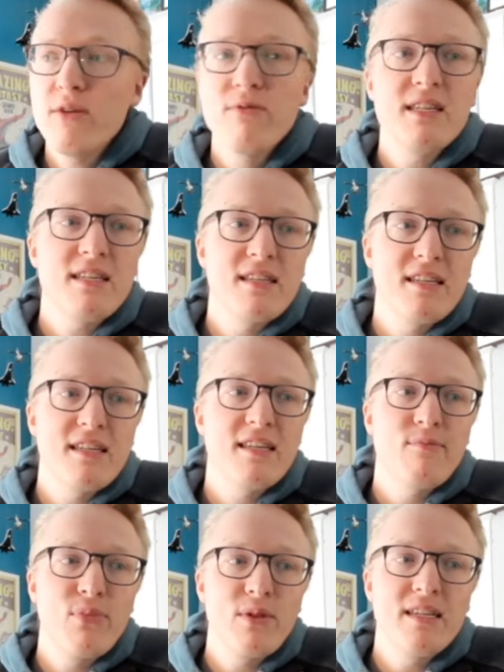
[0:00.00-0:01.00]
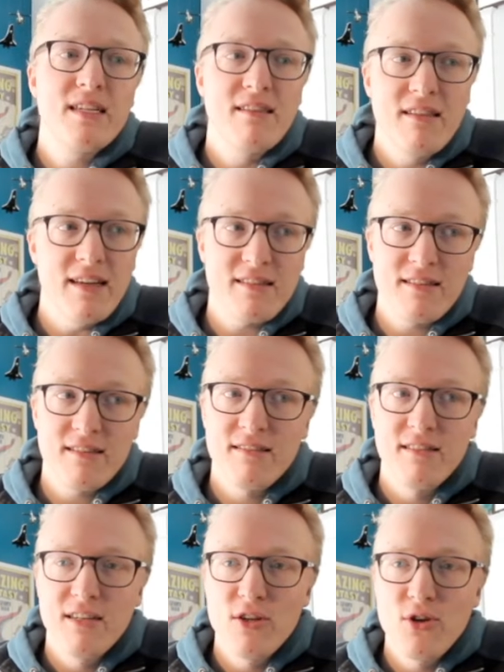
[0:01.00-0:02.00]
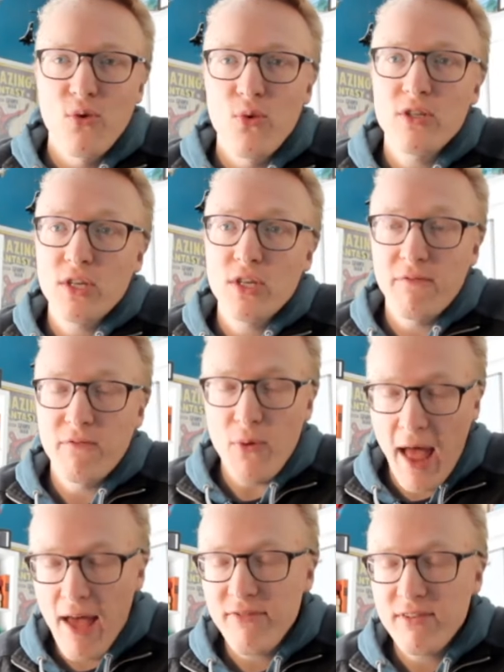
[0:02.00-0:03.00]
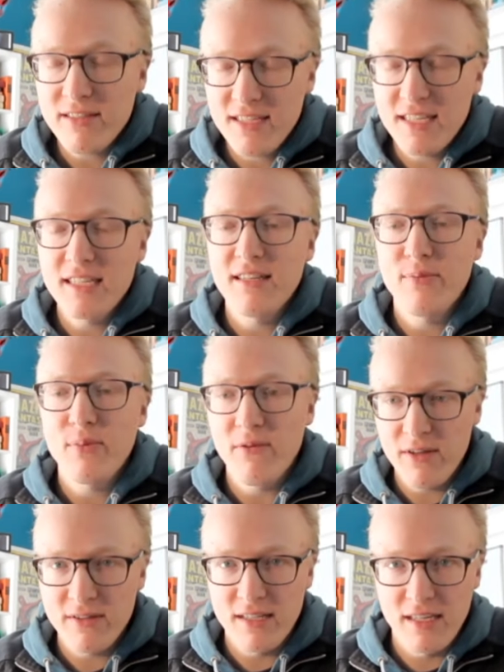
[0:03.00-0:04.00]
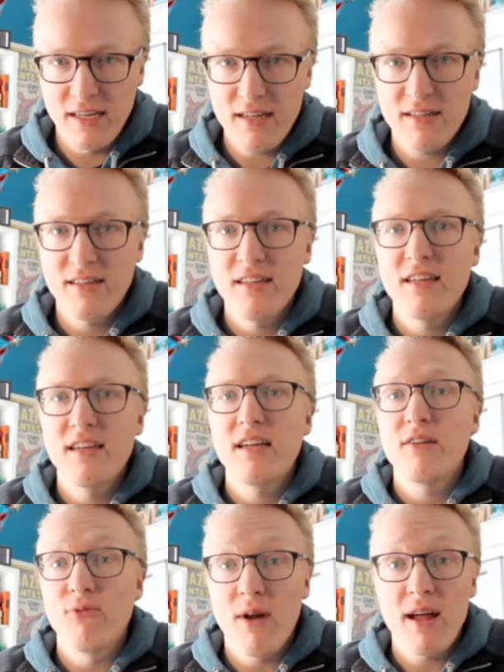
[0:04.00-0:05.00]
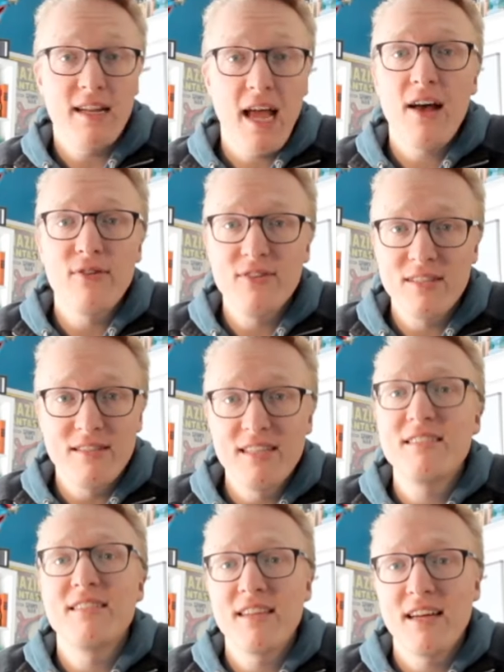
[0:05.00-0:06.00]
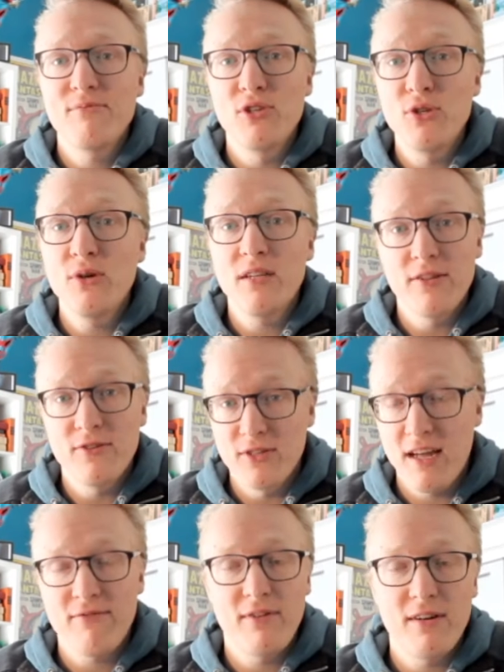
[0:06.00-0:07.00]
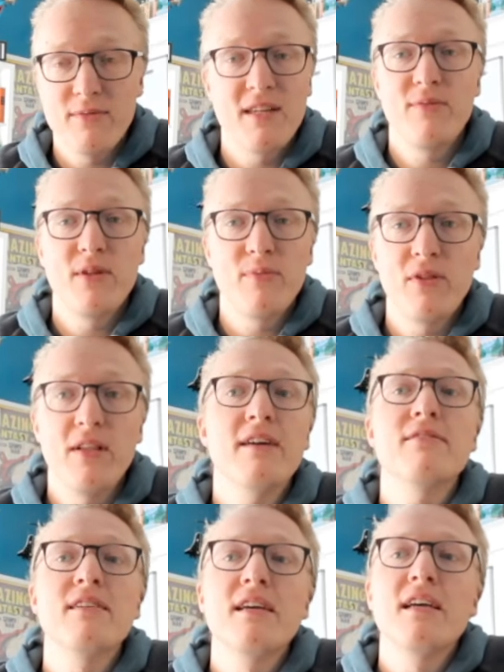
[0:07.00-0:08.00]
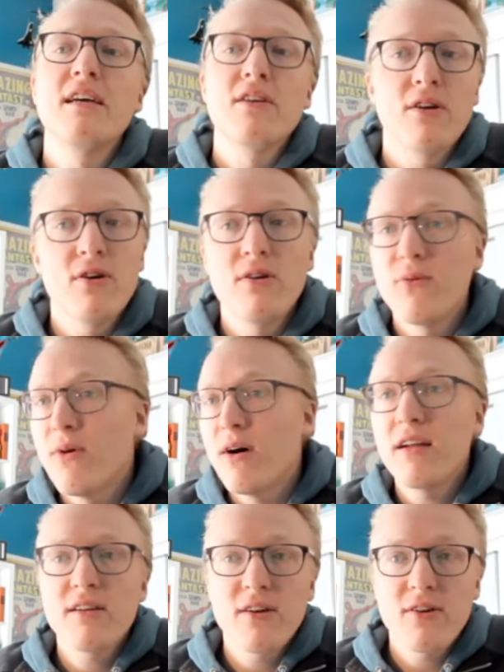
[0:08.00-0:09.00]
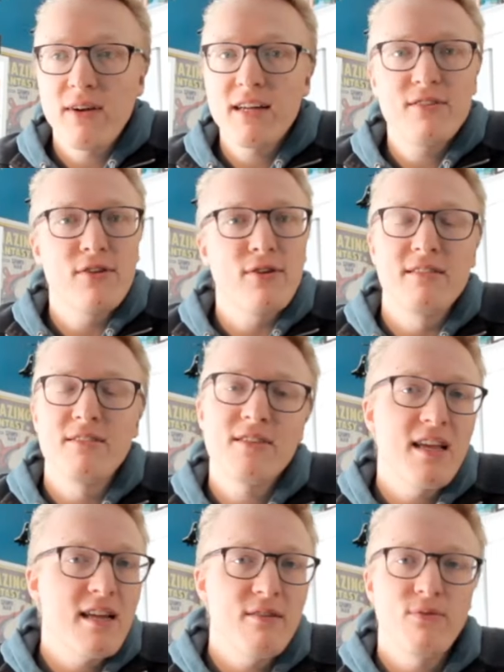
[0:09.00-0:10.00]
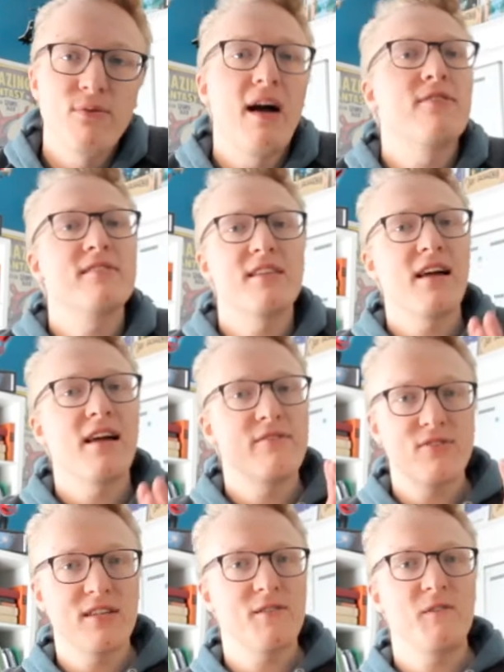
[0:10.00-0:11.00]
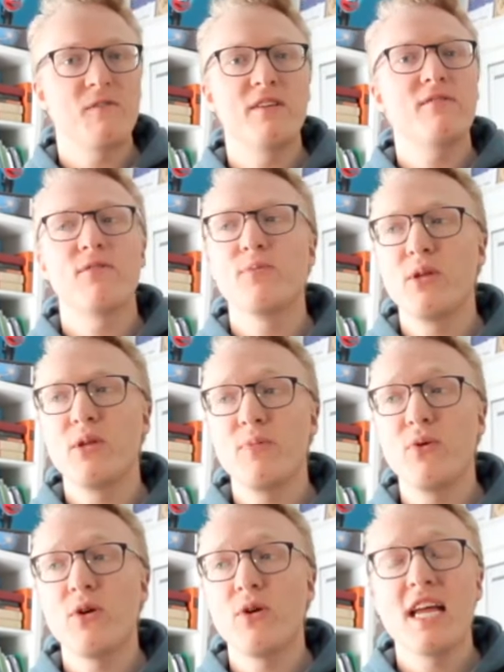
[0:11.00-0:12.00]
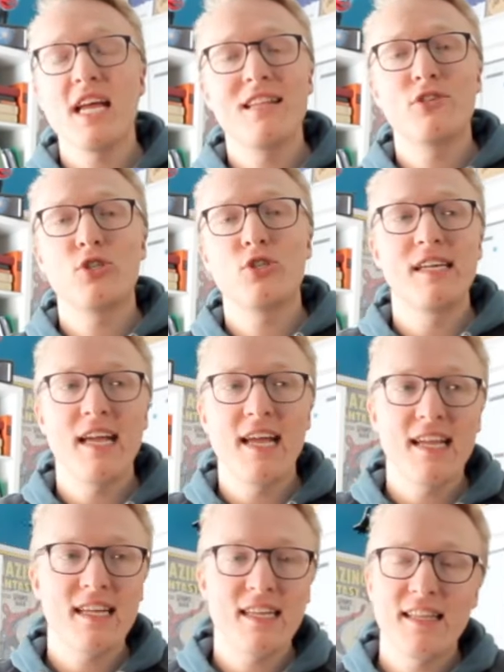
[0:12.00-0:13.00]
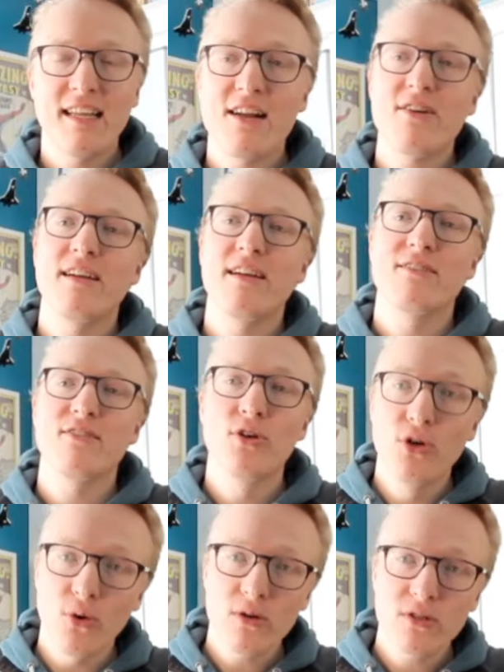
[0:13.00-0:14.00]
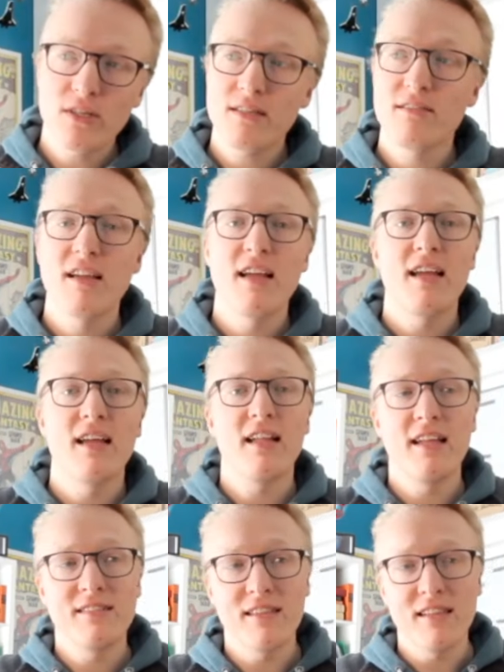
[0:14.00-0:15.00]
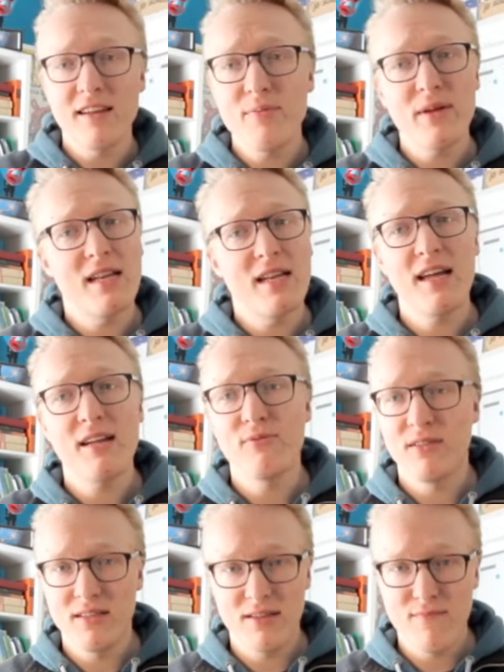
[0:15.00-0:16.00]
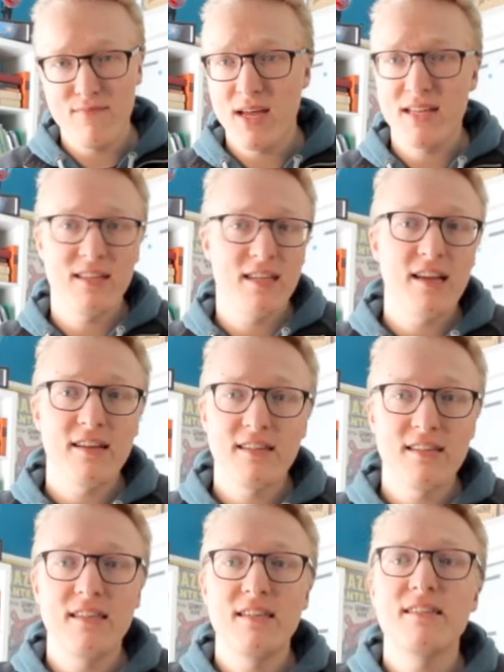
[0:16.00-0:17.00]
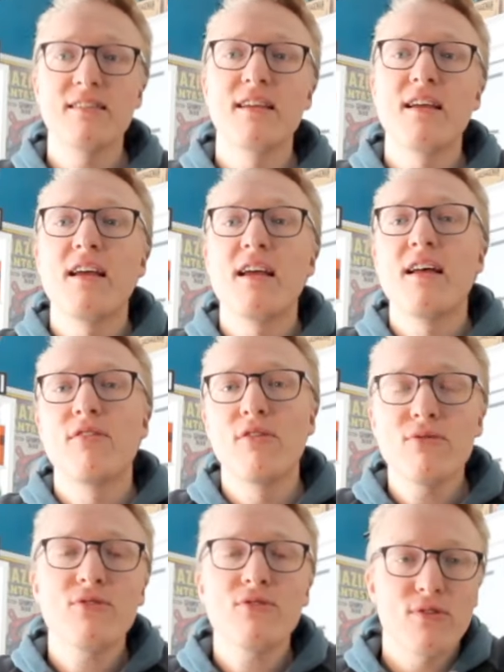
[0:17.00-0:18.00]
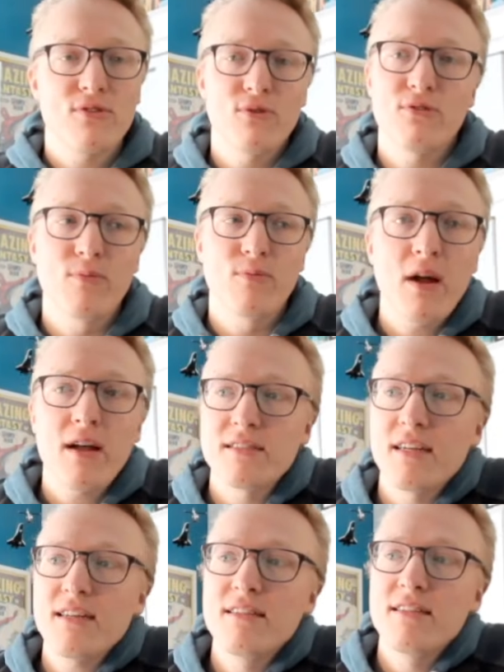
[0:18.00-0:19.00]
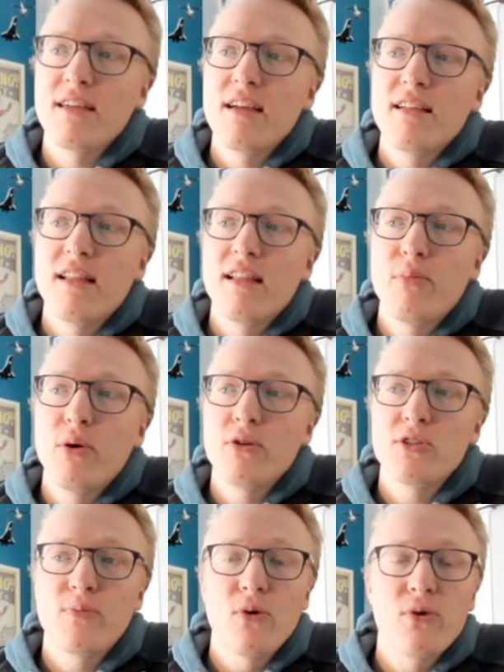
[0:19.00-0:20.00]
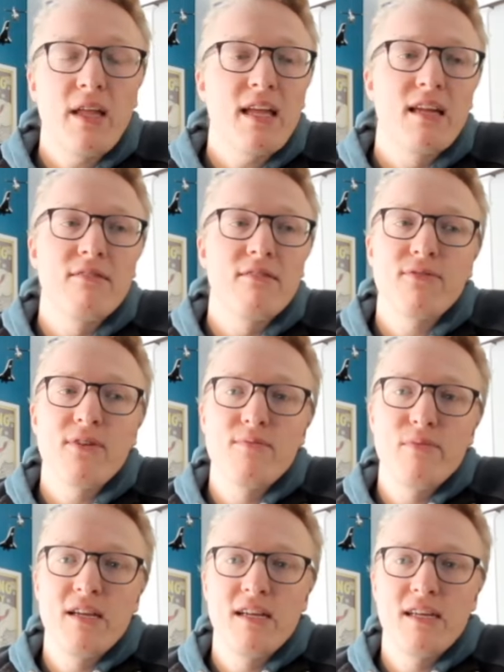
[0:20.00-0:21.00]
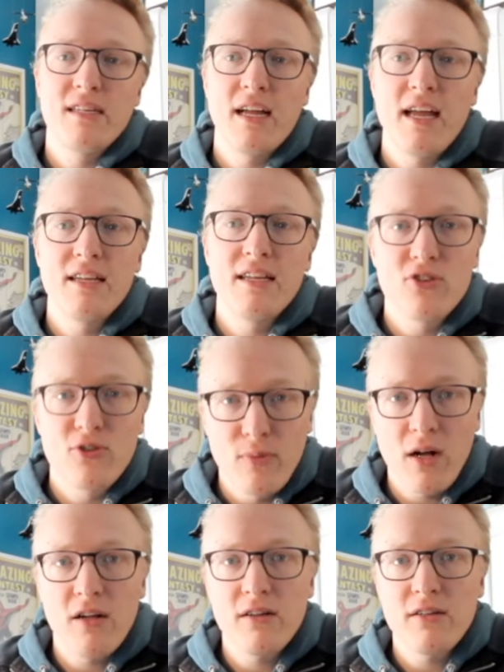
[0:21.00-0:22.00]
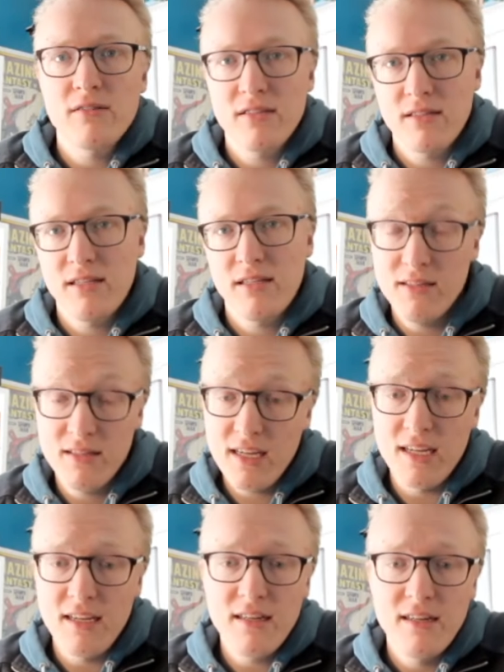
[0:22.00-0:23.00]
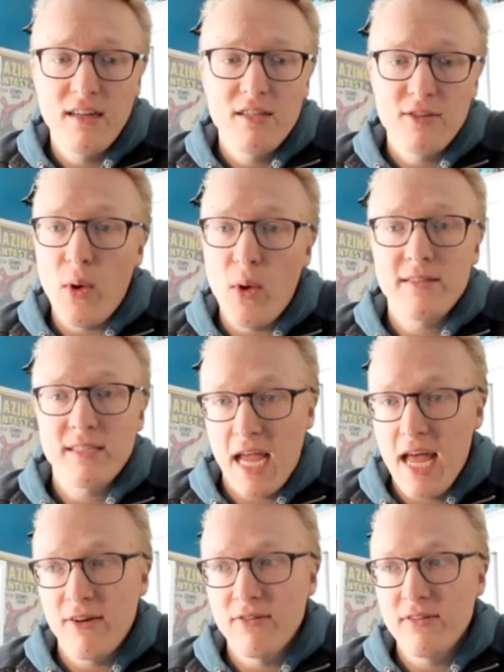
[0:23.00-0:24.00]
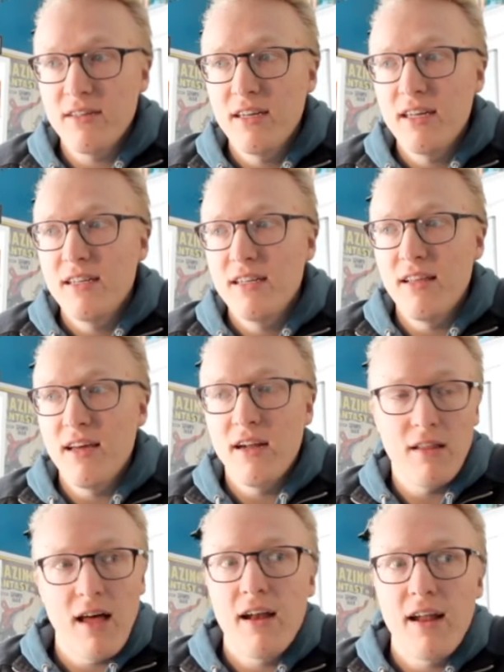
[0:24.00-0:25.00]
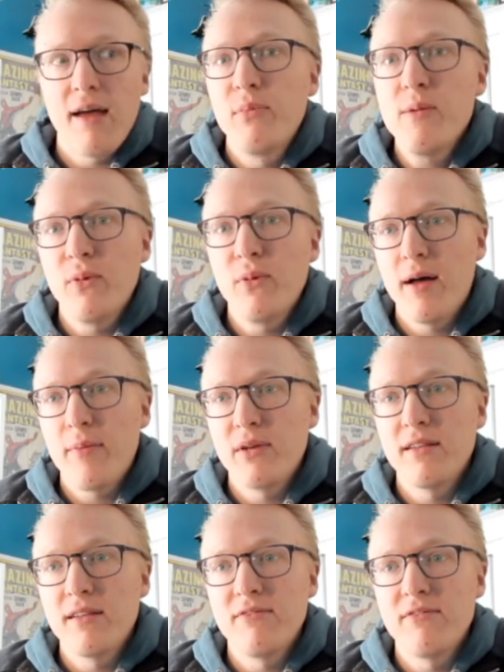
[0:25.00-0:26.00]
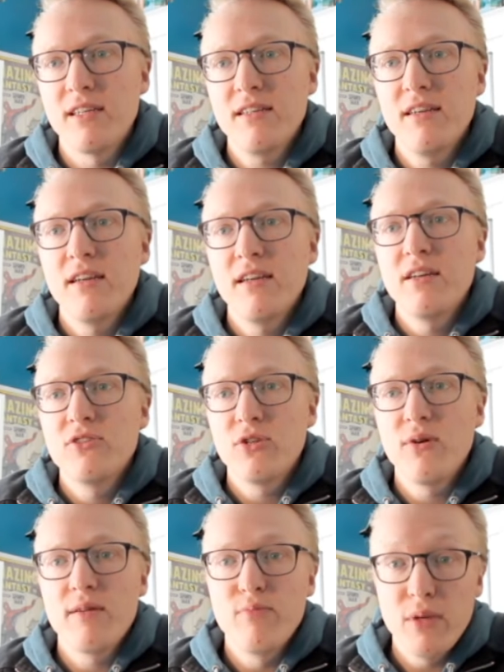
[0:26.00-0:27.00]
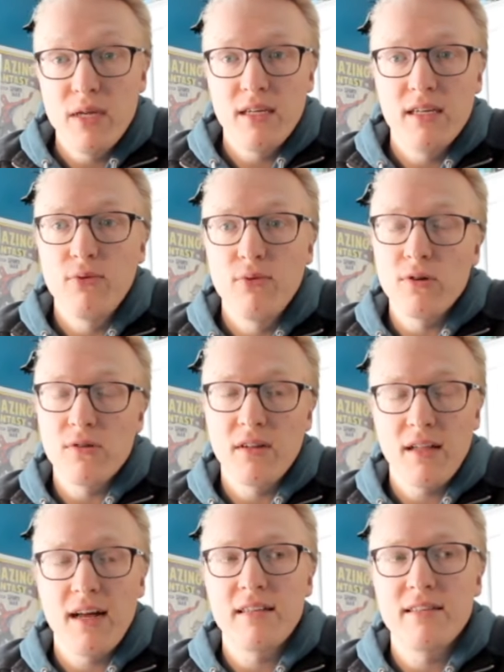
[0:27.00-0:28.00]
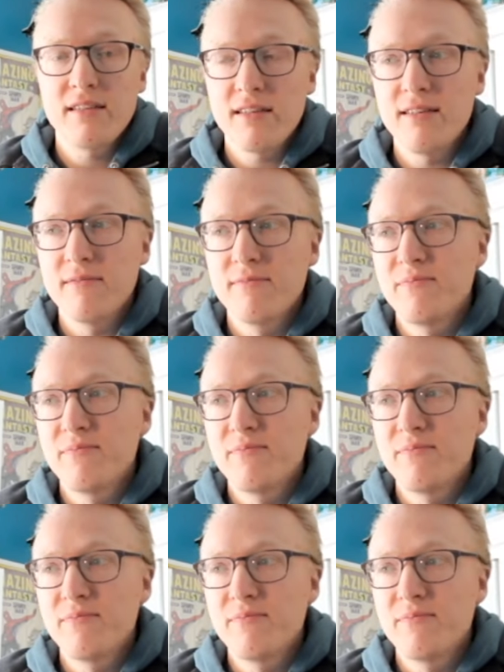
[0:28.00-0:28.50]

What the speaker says: recently completed this, which if you haven't seen the pavilion yet, right now is a decent time to do it. There's not very many people out. Go and wander around. You can stay outside of 6 feet from people. It's gigantic in there. It's gorgeous. It gets lit up at night with these amazing LEDs. Those are the sorts of projects that push Spokane from being a small city, small town that a lot of people happen to live in, to a big world-class city.